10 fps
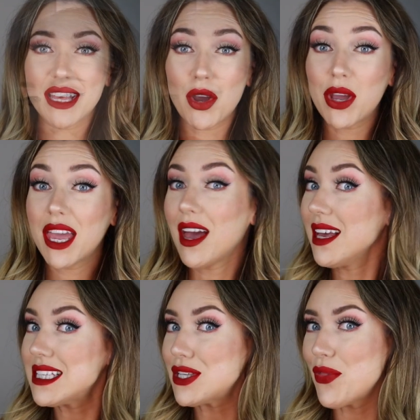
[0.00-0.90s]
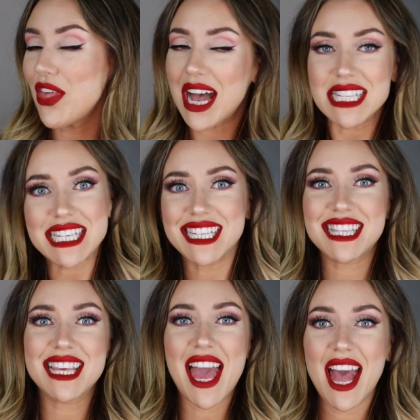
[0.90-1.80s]
Okay guys, so that is
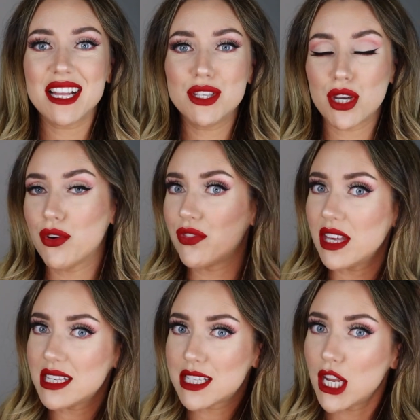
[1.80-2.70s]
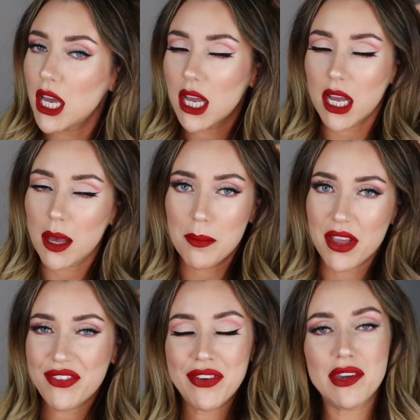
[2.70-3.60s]
the end of this look.
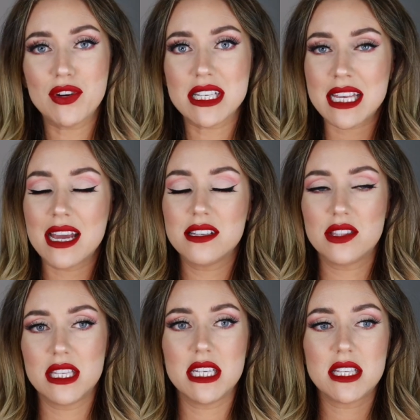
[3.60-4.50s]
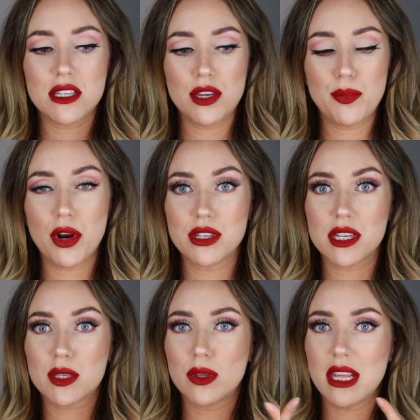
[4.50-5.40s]
My favourites out of these new
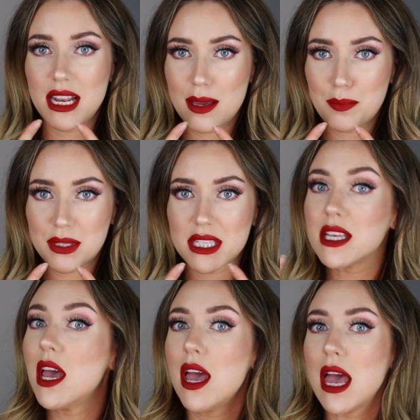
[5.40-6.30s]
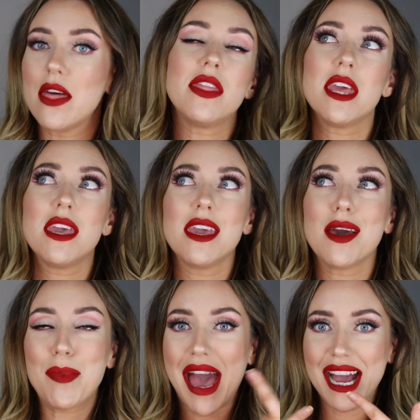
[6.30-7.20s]
products were the lips, the
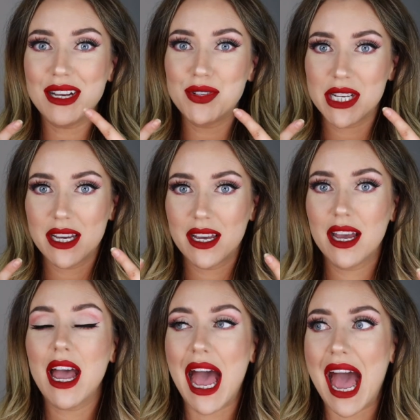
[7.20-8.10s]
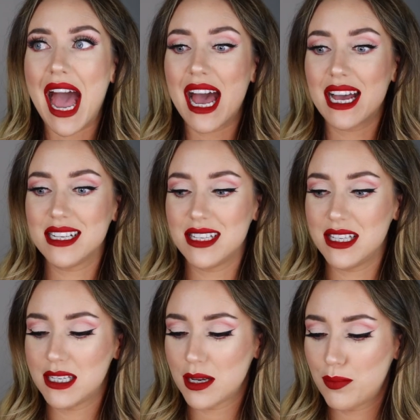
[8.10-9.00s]
powder,
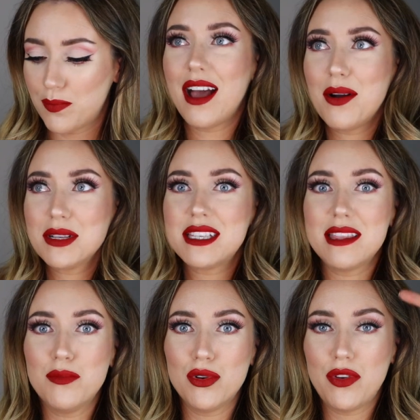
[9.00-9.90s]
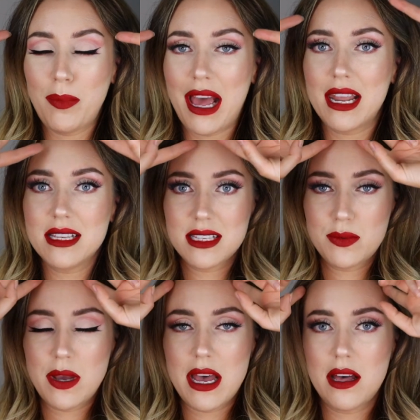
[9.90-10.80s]
and I want to say the Morphe palette
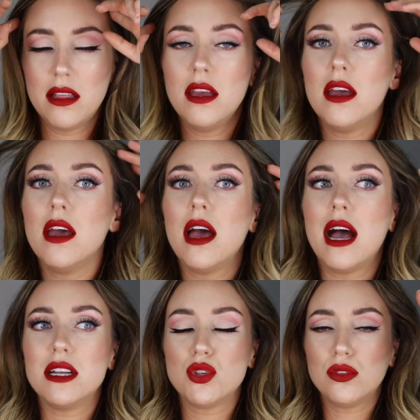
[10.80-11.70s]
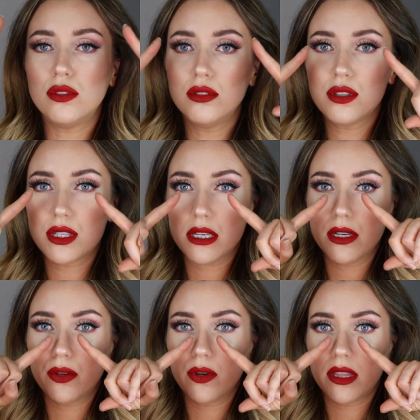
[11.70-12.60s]
as well, and
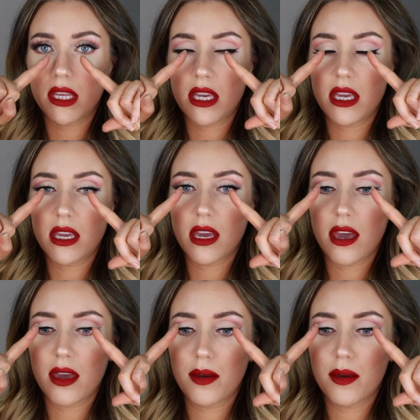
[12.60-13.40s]
also the